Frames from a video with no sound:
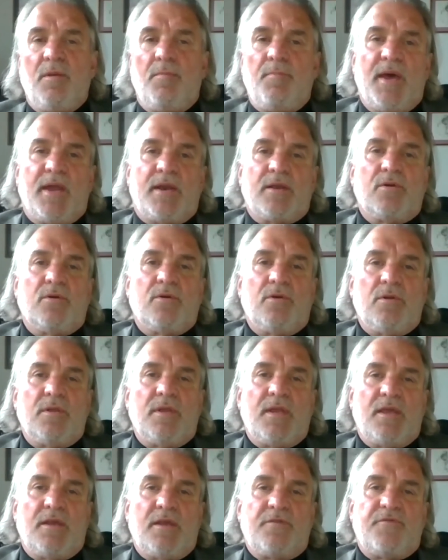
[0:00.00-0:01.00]
medical
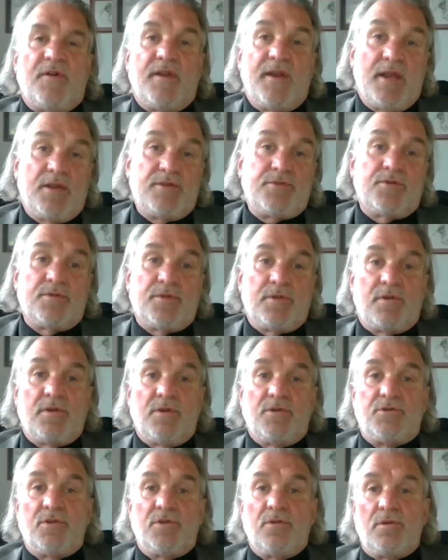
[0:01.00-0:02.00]
and financial
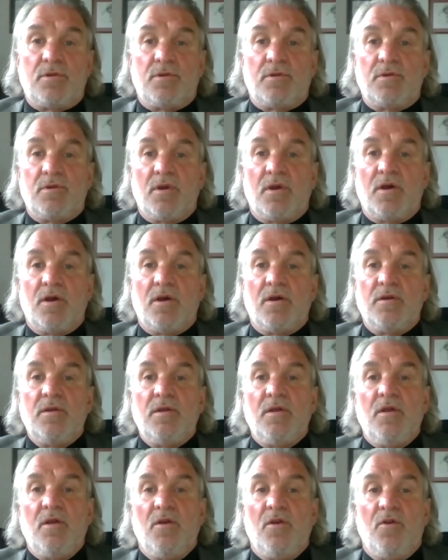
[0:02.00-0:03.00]
decisions
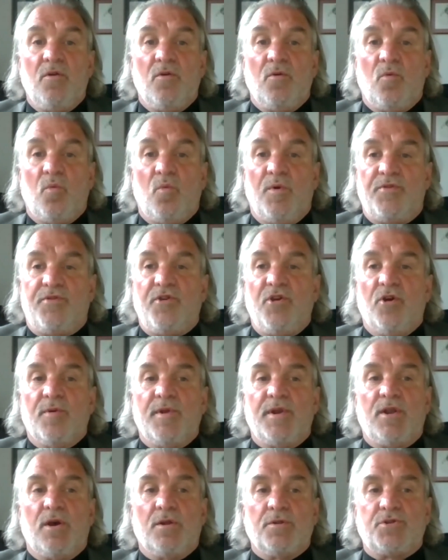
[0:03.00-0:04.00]
with your
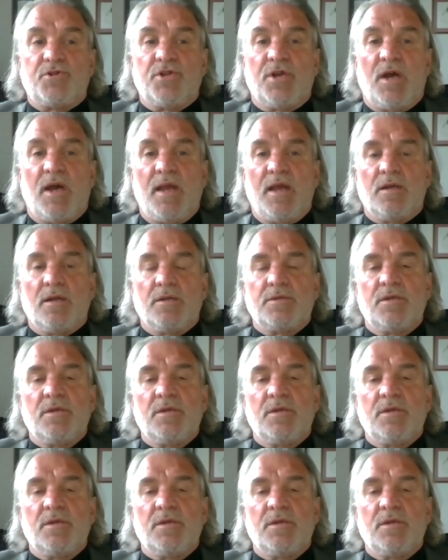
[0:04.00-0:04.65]
adult child,